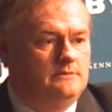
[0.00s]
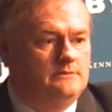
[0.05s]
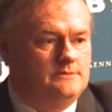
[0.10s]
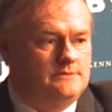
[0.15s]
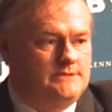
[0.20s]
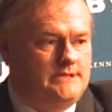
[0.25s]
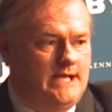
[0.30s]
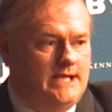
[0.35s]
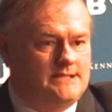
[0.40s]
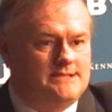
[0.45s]

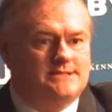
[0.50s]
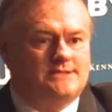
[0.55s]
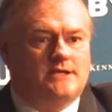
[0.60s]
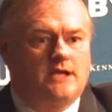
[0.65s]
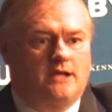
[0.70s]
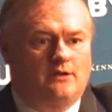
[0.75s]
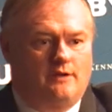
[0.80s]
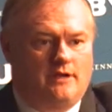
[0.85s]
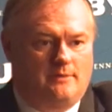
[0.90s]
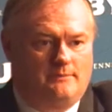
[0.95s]
Texas,
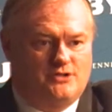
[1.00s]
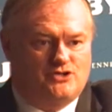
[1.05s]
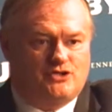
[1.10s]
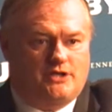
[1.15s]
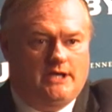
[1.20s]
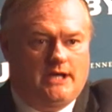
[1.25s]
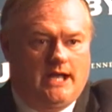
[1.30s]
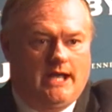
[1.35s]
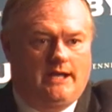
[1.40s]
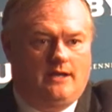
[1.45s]
Colorado,
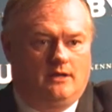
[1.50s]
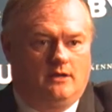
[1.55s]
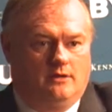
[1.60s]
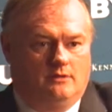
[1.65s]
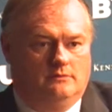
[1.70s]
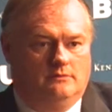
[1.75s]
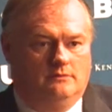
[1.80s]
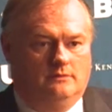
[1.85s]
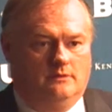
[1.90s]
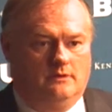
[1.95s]
Michigan,
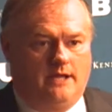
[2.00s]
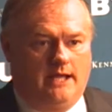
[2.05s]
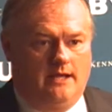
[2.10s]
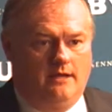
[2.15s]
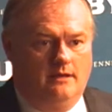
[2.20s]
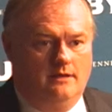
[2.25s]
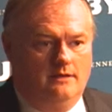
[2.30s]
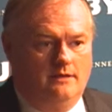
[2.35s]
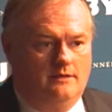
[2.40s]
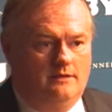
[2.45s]
Idaho. Okay,
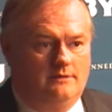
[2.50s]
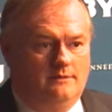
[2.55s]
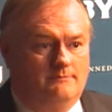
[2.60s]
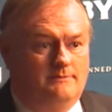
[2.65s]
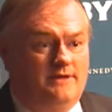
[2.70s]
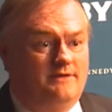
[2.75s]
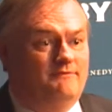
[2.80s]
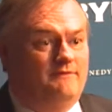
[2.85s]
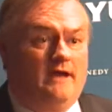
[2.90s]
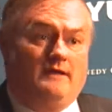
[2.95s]

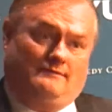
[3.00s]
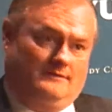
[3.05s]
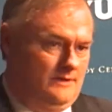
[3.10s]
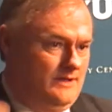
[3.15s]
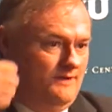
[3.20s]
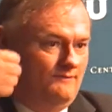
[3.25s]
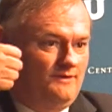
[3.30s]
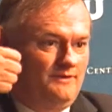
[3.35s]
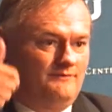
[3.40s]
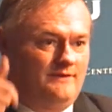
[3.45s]
Nevada,
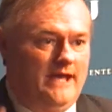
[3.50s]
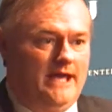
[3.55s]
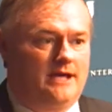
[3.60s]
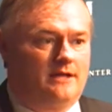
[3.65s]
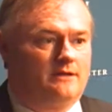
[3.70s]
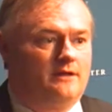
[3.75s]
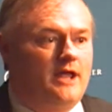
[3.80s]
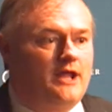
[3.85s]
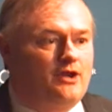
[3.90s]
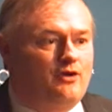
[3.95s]
love Nevada. A
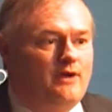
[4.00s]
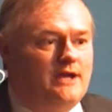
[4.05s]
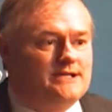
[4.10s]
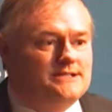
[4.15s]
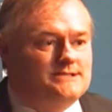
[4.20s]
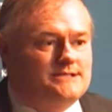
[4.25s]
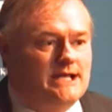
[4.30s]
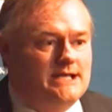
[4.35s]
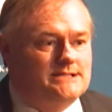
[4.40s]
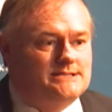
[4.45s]
lot of great
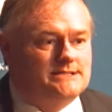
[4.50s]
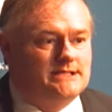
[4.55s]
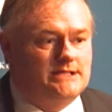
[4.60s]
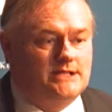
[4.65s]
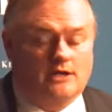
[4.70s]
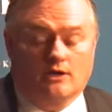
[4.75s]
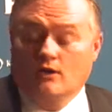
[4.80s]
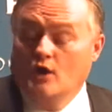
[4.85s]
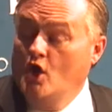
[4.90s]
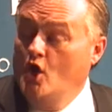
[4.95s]
states in
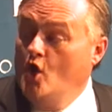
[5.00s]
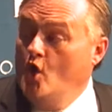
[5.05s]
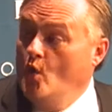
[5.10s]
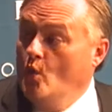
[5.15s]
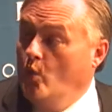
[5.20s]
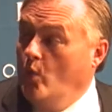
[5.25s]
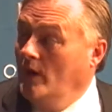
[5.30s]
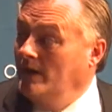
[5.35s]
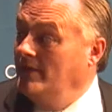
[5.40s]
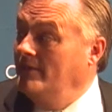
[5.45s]
here.
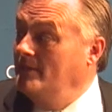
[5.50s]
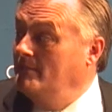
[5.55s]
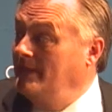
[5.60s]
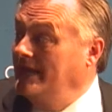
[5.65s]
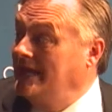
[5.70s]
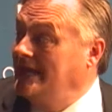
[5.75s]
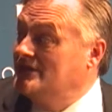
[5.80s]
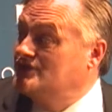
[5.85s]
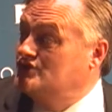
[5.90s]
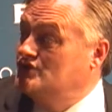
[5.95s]
One of the
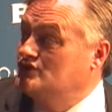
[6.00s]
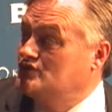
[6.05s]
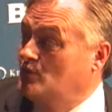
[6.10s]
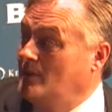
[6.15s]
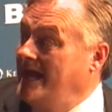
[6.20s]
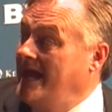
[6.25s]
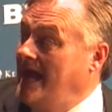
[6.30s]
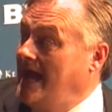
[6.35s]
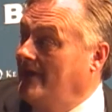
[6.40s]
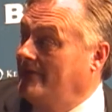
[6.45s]
big issues
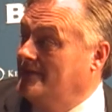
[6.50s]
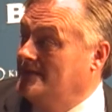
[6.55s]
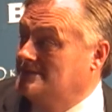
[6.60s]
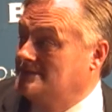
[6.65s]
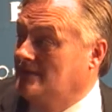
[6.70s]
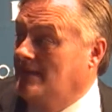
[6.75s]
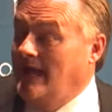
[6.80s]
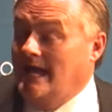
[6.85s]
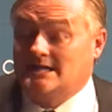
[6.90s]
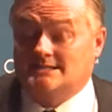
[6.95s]
we had this
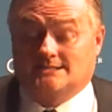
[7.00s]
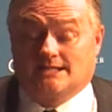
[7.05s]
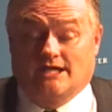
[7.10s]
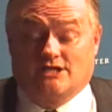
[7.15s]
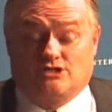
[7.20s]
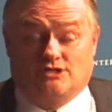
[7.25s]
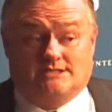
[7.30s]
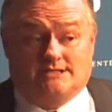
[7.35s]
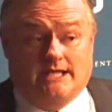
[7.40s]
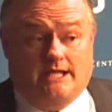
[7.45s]
last
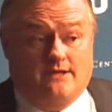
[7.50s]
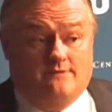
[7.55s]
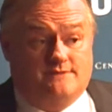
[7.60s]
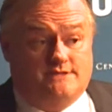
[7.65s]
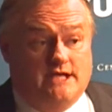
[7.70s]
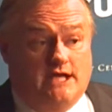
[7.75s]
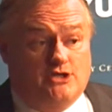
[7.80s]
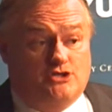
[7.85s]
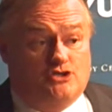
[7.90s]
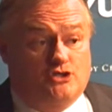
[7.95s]
legislative
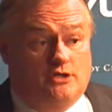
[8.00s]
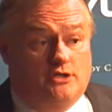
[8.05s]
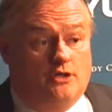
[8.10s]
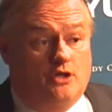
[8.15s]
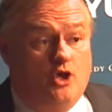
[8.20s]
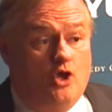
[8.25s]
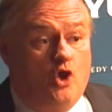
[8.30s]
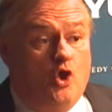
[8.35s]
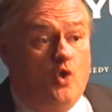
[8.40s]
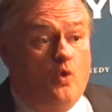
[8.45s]
session
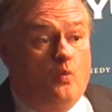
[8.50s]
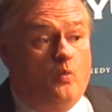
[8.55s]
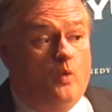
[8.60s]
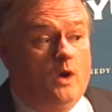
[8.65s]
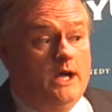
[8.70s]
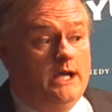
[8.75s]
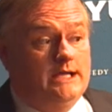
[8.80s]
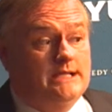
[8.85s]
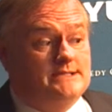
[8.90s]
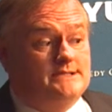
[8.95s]

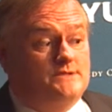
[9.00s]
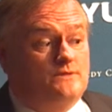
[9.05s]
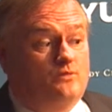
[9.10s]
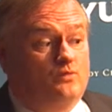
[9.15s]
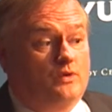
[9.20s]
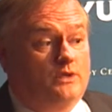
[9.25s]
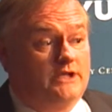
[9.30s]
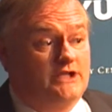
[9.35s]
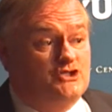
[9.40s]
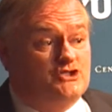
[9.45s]
was
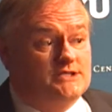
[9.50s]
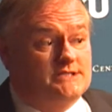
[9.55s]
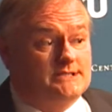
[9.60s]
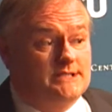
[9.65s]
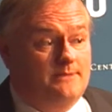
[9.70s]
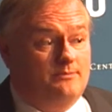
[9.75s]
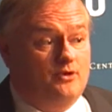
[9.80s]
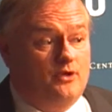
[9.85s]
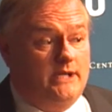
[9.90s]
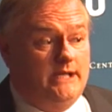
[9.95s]
religious
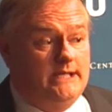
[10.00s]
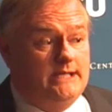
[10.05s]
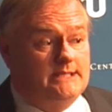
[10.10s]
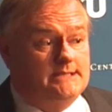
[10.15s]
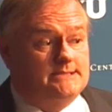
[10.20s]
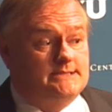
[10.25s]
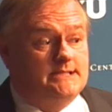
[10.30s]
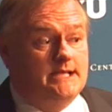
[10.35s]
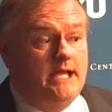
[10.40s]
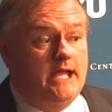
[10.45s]

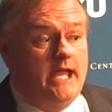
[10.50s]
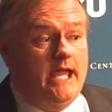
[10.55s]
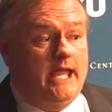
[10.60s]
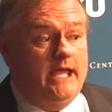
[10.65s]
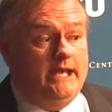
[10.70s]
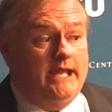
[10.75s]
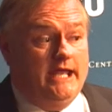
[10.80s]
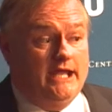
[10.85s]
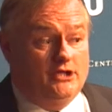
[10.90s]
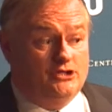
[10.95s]
liberties
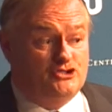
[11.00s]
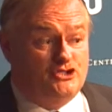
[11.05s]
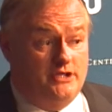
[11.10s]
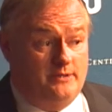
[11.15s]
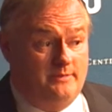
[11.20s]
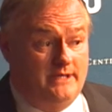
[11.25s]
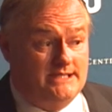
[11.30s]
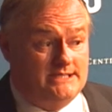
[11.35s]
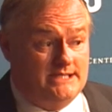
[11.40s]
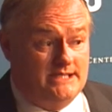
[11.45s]
and
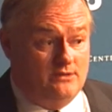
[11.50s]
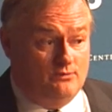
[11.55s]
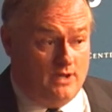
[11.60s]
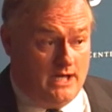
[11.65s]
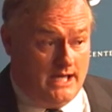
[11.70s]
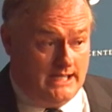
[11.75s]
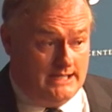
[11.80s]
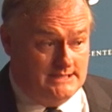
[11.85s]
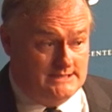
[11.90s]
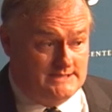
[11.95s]
LGBT
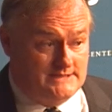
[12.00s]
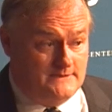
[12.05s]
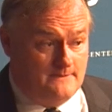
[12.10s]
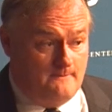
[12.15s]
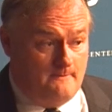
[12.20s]
rights.